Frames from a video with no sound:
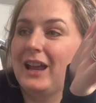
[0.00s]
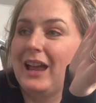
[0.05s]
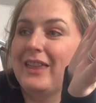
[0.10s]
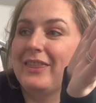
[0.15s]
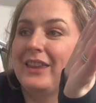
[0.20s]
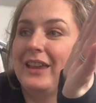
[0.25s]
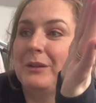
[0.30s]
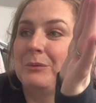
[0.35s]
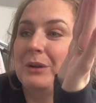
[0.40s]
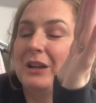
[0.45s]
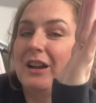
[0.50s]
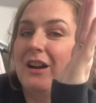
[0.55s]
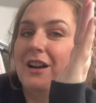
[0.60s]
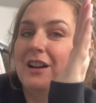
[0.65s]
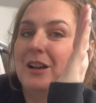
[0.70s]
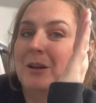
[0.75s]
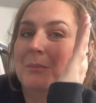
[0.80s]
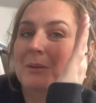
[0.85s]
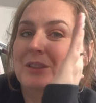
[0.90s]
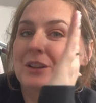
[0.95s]
and then we got
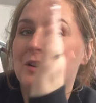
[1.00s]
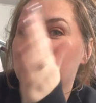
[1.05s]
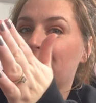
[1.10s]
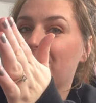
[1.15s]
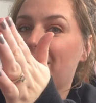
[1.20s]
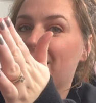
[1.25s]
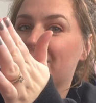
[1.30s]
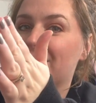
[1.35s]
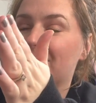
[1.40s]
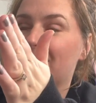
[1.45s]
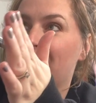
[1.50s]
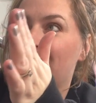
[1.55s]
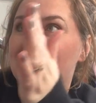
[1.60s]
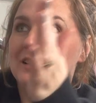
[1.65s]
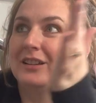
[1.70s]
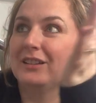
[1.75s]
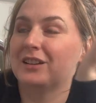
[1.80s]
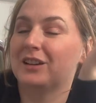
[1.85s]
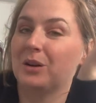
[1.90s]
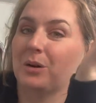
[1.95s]
up at the crack of
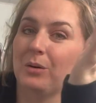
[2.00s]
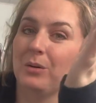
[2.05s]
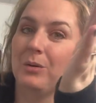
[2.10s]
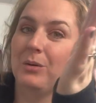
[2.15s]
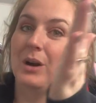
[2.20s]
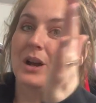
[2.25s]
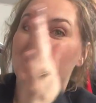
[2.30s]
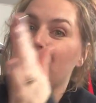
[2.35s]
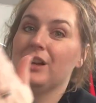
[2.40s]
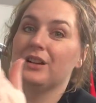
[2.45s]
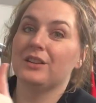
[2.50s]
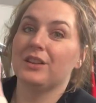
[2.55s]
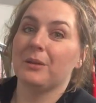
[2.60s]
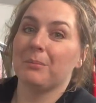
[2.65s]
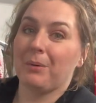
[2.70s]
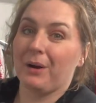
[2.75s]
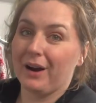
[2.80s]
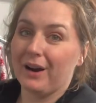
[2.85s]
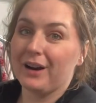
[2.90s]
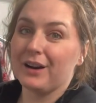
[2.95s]
dawn to go to the
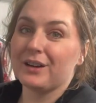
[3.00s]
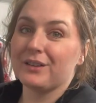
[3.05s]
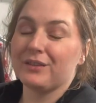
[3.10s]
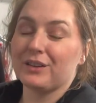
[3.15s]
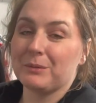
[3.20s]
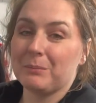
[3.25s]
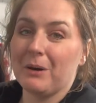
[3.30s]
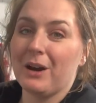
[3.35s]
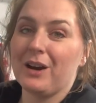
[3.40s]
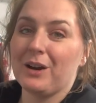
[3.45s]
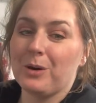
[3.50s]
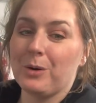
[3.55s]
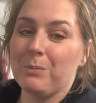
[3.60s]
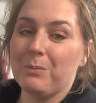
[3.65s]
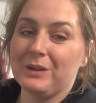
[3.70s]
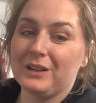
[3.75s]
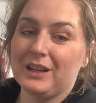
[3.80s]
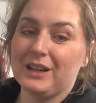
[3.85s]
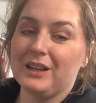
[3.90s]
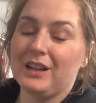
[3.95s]
park for park
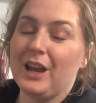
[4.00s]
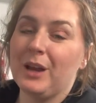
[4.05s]
opening,